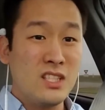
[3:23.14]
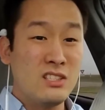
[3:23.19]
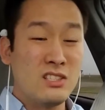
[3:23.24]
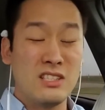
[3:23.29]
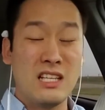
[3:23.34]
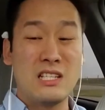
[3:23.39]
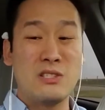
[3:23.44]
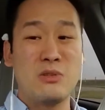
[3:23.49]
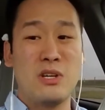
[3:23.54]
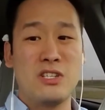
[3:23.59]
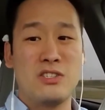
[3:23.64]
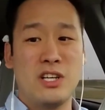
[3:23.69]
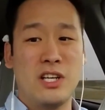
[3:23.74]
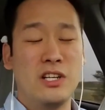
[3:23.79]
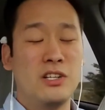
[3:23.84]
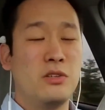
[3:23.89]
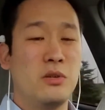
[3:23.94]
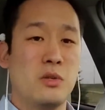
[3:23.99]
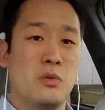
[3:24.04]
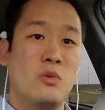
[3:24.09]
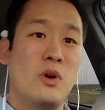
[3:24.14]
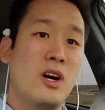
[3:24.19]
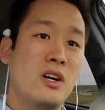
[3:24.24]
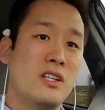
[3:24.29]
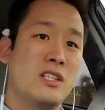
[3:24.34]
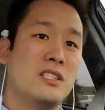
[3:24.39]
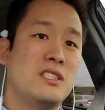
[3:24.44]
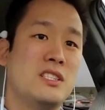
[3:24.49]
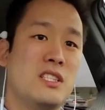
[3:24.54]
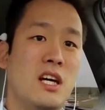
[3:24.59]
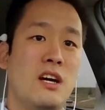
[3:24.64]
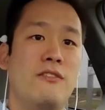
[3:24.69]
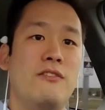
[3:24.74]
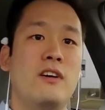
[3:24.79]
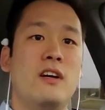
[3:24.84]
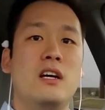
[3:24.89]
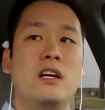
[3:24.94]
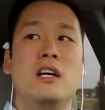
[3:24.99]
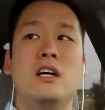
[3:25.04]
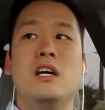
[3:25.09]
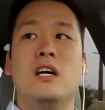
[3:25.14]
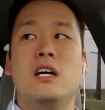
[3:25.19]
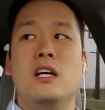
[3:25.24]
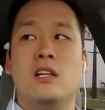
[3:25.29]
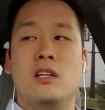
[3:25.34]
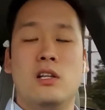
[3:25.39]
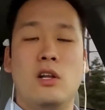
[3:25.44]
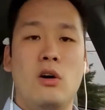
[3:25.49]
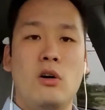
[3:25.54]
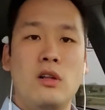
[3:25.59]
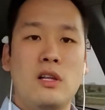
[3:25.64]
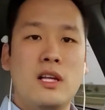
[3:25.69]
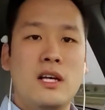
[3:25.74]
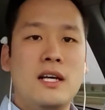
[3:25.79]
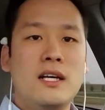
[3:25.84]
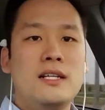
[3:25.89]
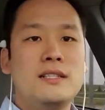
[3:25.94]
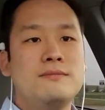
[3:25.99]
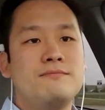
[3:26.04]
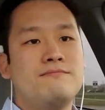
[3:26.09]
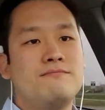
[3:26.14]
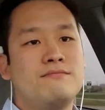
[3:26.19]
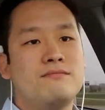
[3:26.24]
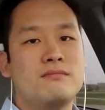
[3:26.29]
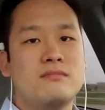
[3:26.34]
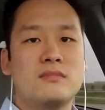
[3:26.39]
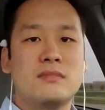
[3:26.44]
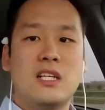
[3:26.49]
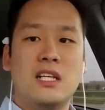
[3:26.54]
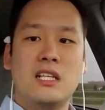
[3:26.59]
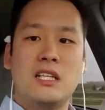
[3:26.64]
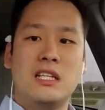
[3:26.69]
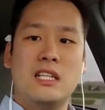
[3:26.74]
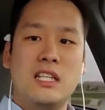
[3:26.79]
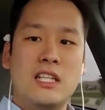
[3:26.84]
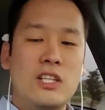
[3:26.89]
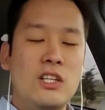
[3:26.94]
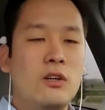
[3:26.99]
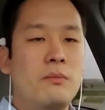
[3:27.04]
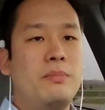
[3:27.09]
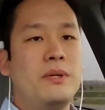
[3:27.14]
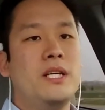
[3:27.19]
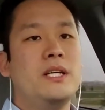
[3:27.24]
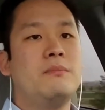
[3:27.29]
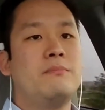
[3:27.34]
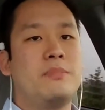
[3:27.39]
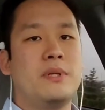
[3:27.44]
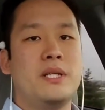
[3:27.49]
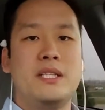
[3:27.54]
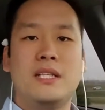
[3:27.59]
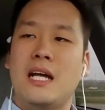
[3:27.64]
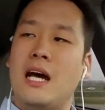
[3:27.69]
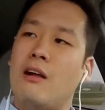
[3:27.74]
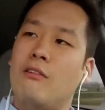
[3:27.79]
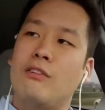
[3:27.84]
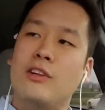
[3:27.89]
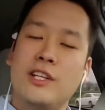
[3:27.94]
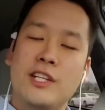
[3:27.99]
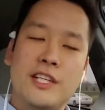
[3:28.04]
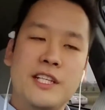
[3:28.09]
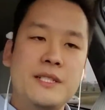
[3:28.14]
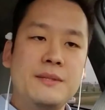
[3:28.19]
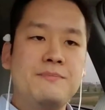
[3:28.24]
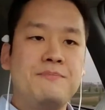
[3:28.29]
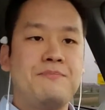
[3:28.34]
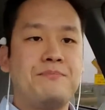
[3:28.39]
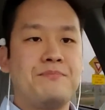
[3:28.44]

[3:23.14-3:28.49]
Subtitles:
So that's what I try to do with Weldon stuff. Lola, a little bit, but not really.